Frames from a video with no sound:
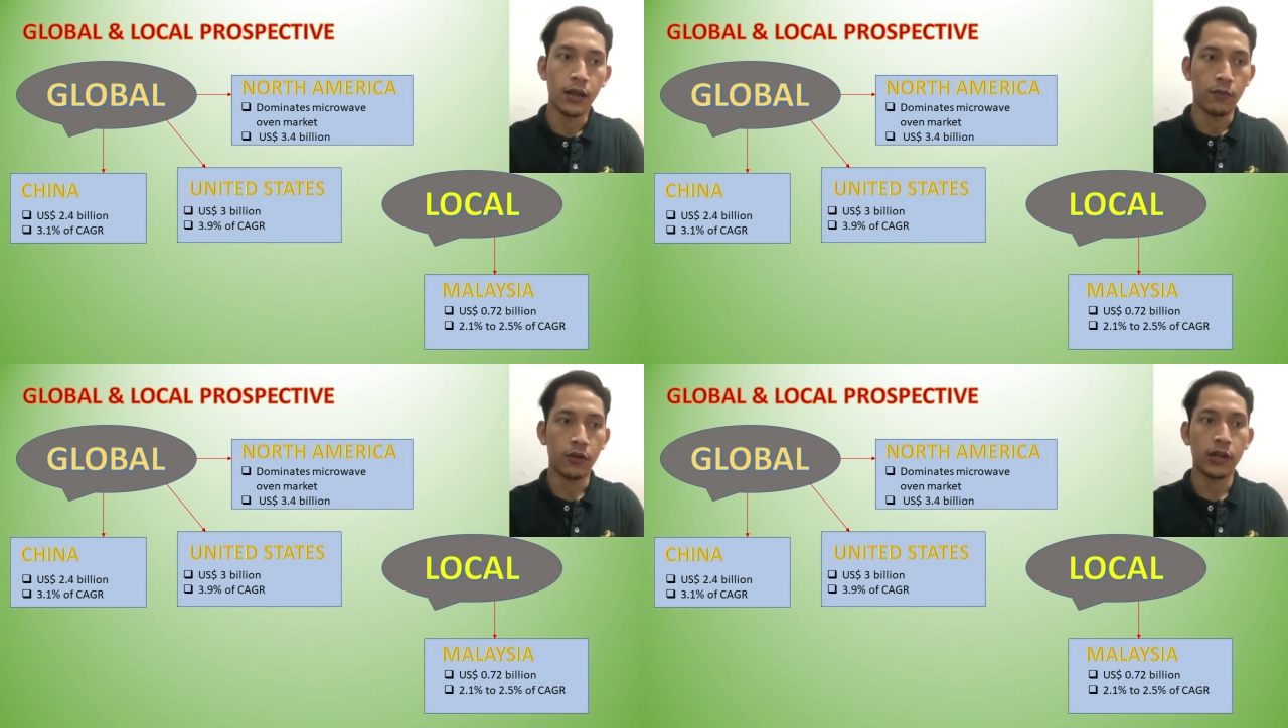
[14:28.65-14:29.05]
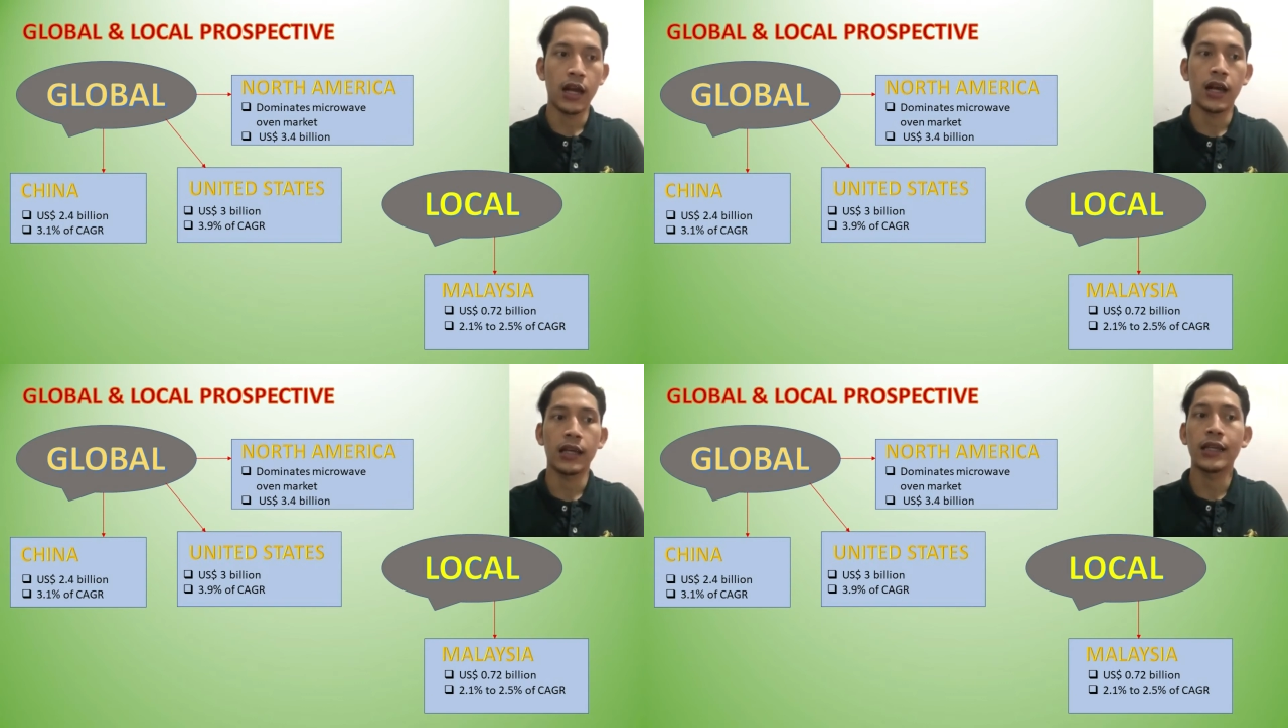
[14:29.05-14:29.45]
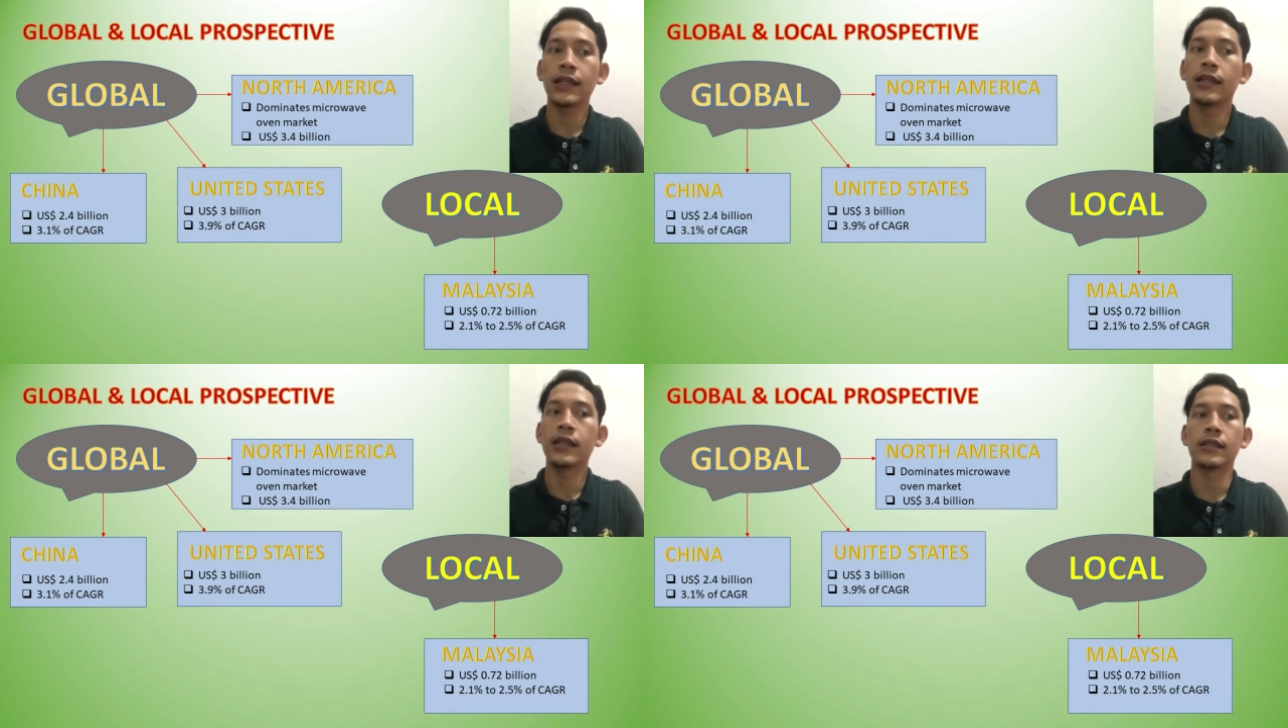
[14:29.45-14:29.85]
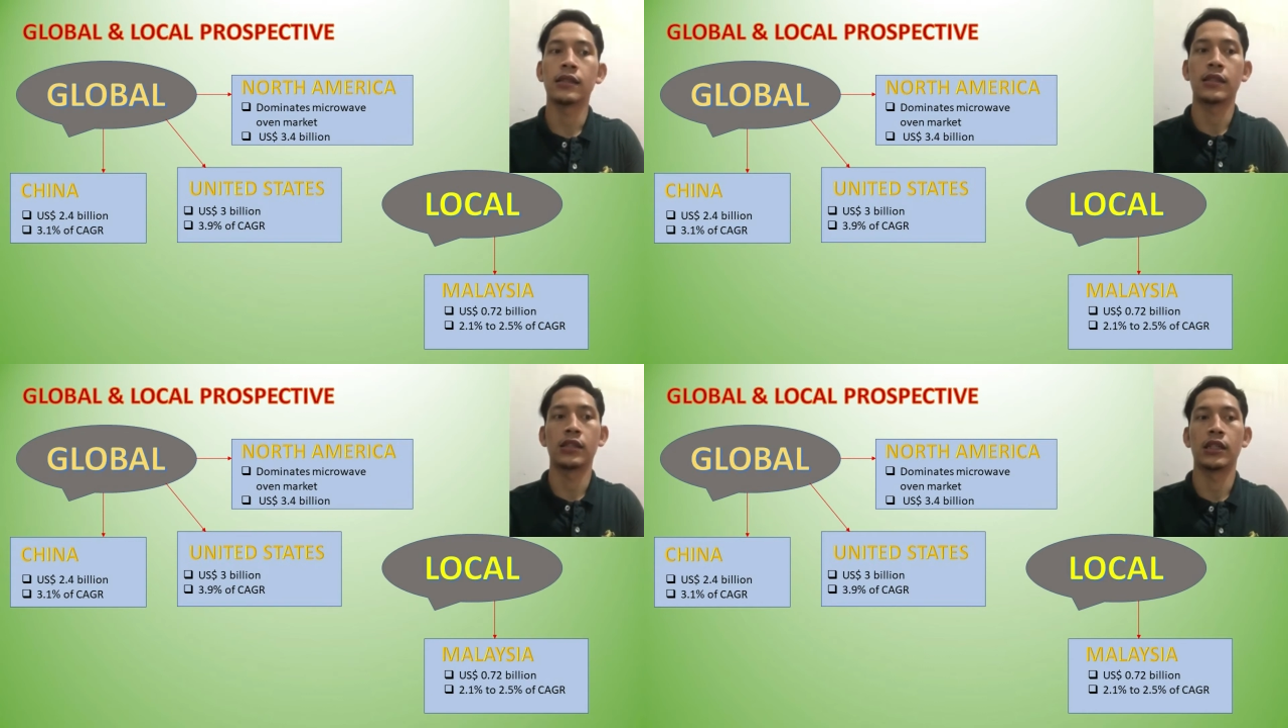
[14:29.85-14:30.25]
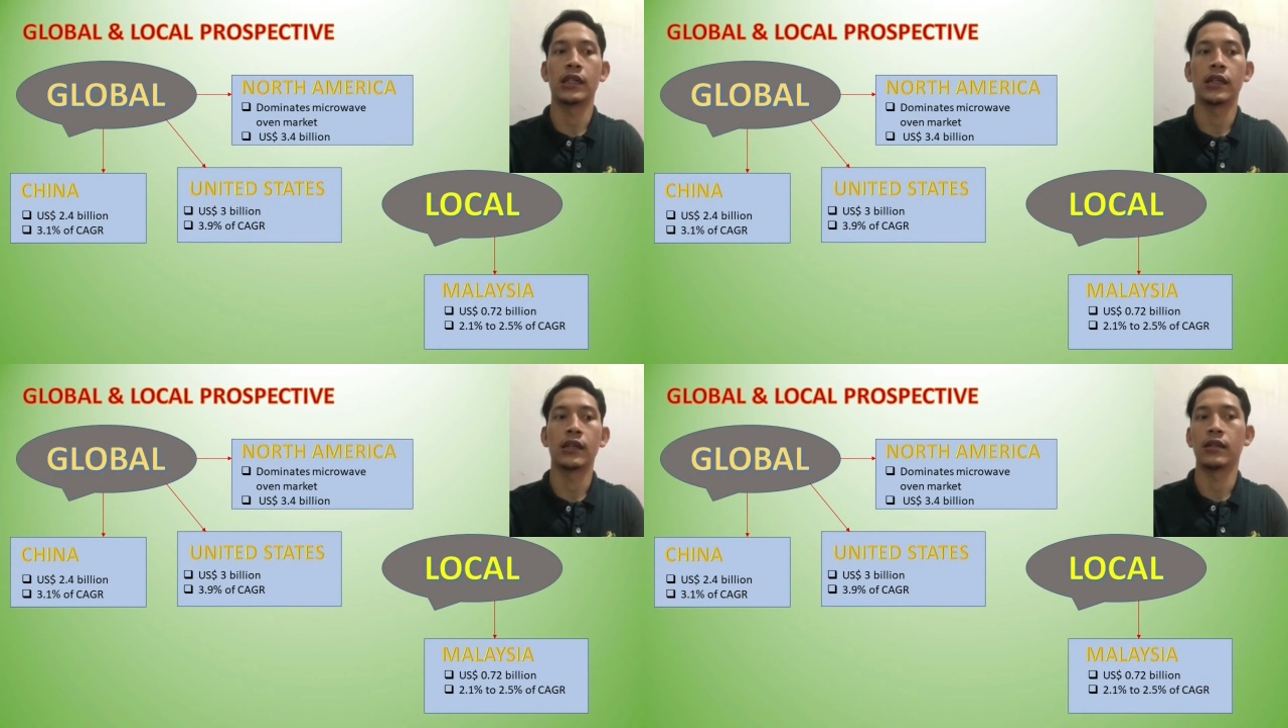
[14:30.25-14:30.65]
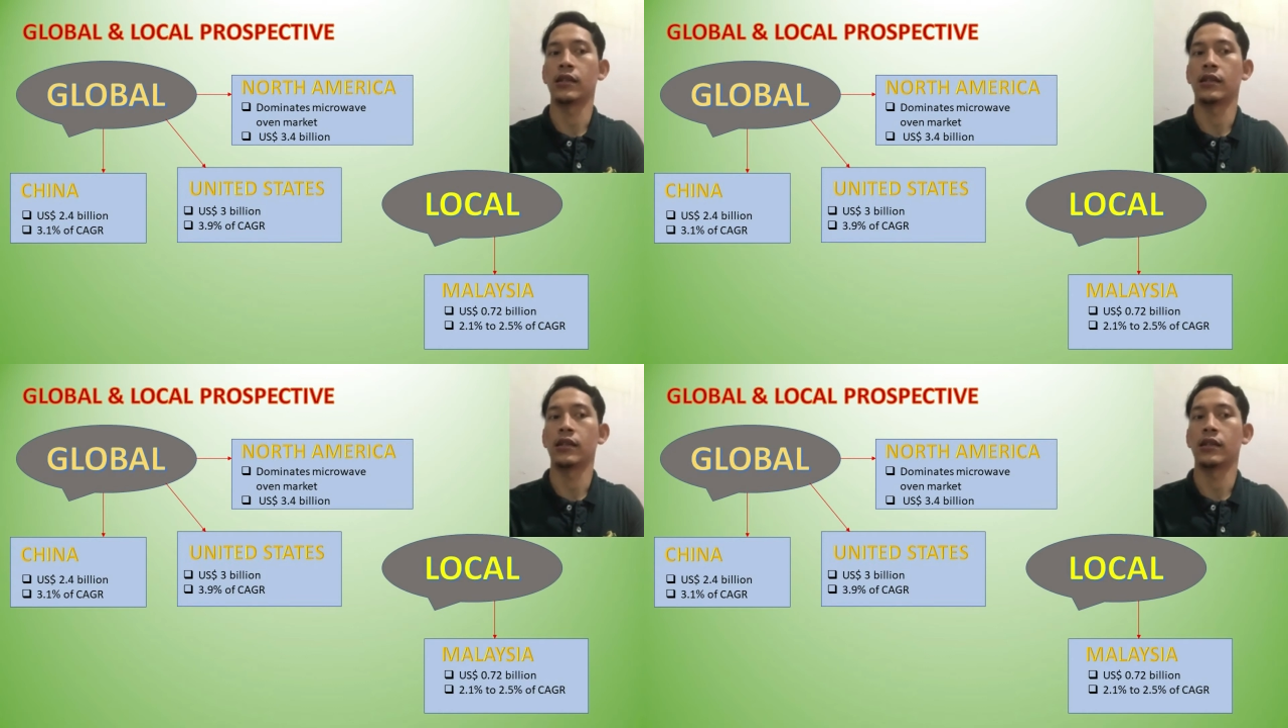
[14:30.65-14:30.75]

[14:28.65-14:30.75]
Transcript: product in this region.